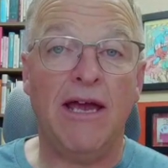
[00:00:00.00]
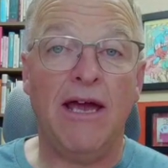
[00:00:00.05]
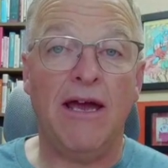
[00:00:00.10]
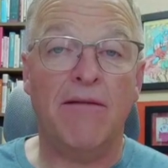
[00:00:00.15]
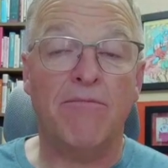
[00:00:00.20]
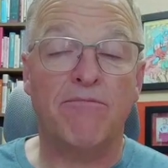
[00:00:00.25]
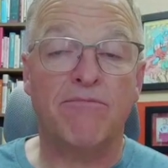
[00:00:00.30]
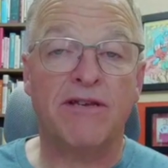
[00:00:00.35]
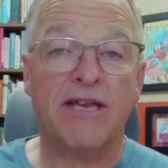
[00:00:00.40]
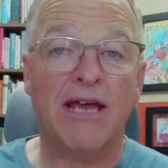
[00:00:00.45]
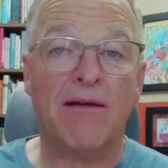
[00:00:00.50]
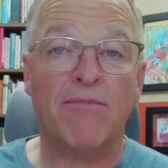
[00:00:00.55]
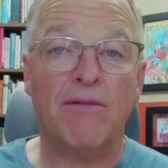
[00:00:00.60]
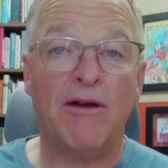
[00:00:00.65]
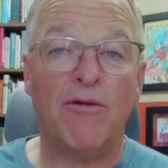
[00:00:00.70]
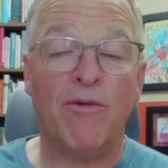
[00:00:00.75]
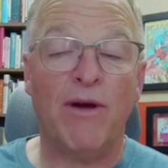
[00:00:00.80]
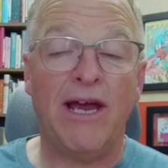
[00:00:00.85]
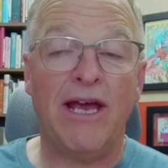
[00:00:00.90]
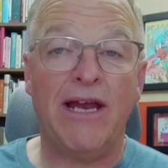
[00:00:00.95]
and take me
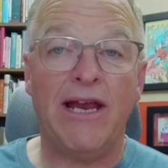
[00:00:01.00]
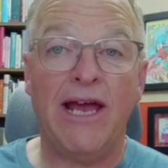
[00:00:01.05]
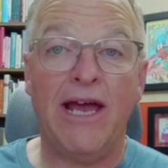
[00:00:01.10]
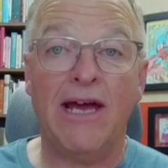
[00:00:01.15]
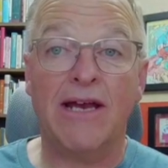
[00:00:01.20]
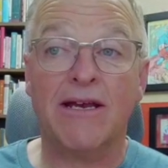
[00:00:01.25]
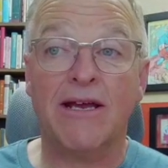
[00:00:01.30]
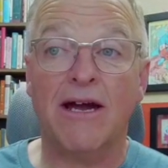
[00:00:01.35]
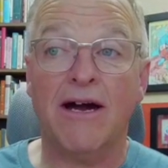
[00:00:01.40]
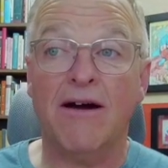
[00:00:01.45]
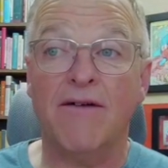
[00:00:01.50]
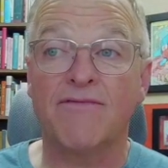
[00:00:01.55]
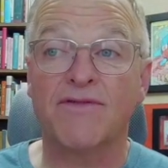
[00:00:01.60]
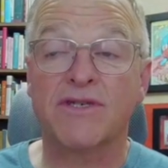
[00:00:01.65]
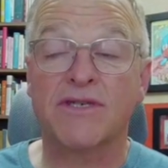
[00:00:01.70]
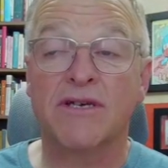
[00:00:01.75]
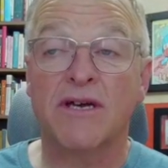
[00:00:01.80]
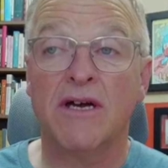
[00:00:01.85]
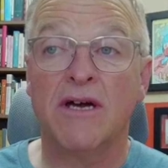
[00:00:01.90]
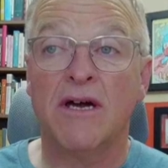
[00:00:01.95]
away in handcuffs